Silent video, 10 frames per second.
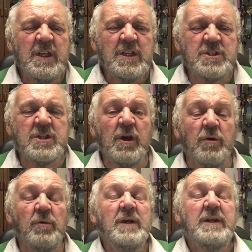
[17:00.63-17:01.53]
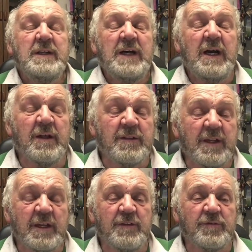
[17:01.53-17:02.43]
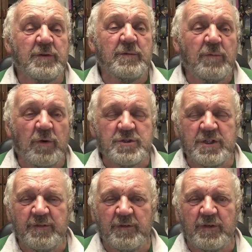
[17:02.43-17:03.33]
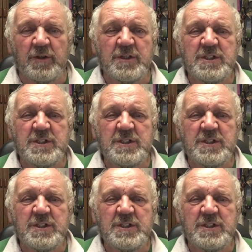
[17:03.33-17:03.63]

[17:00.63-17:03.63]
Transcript: So thank you for watching if you've got this